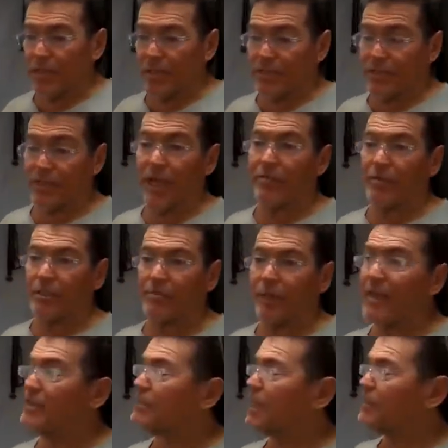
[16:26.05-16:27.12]
Stephen
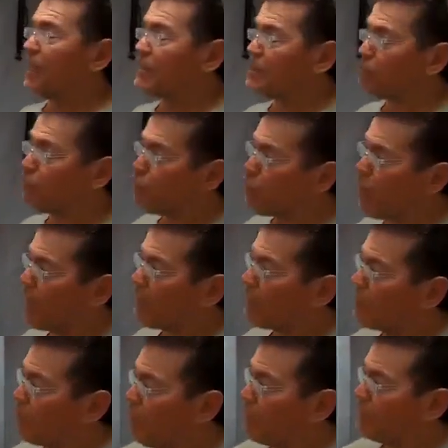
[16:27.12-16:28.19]
Spears, that's one of
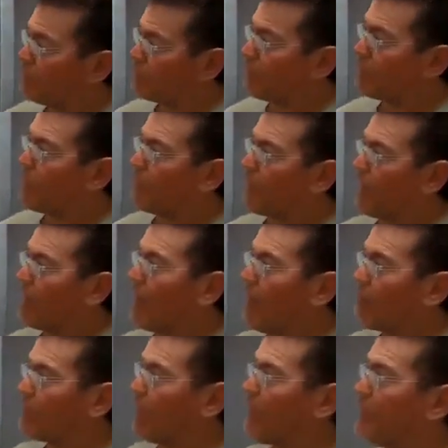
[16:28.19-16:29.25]
the points that they have to